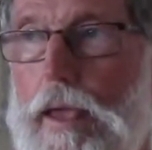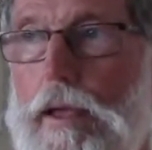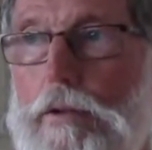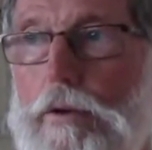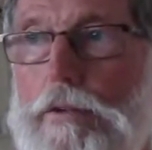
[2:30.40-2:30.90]

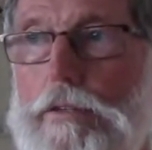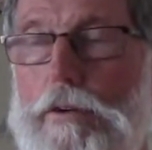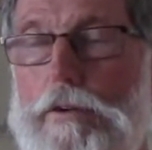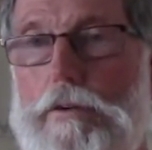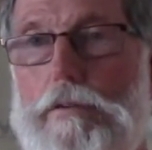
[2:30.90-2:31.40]
And
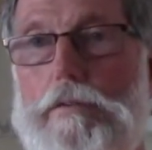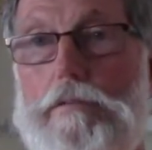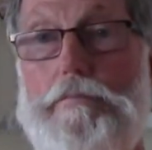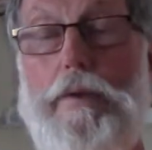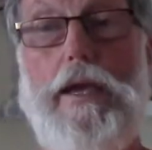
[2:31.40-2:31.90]
also
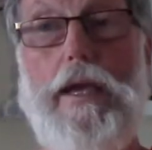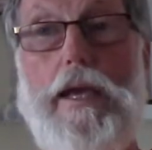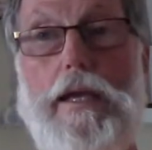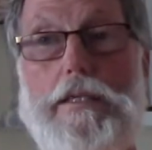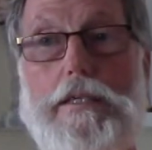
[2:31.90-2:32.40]

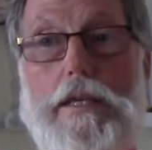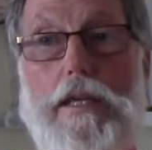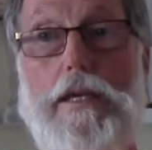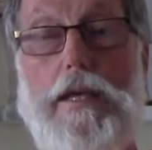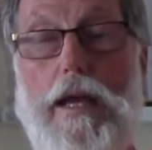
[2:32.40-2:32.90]
making its
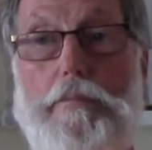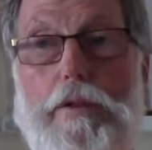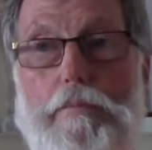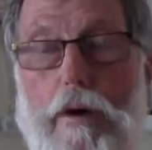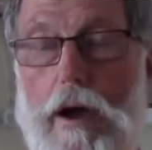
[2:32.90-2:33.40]

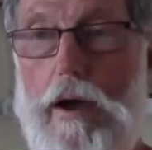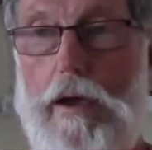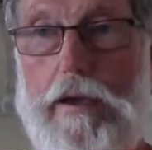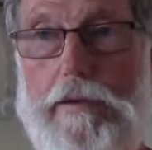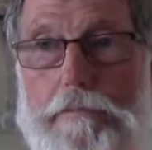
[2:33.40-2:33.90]
indelible
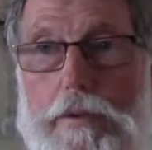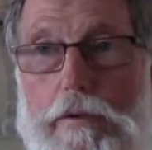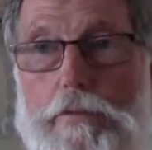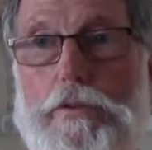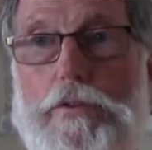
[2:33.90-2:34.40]
mark,
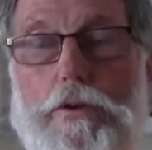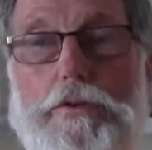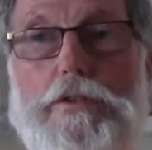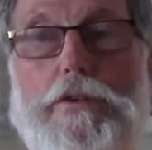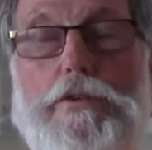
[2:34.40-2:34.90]
even though
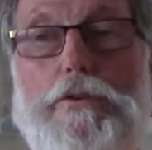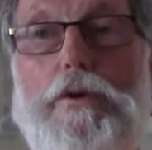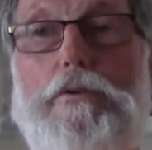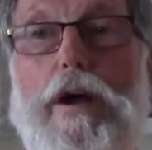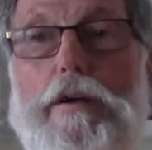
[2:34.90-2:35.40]
it's a new
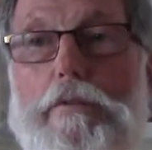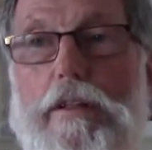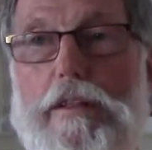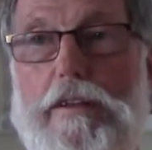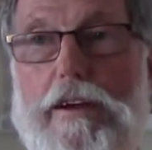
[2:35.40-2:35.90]

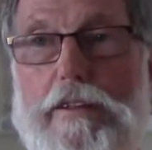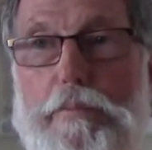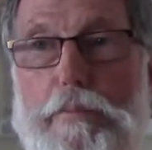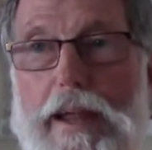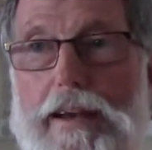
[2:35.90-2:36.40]
arrival on
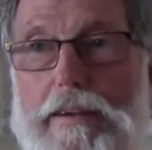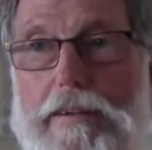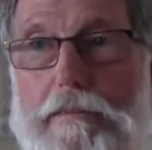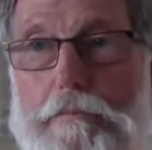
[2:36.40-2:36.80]
the planet.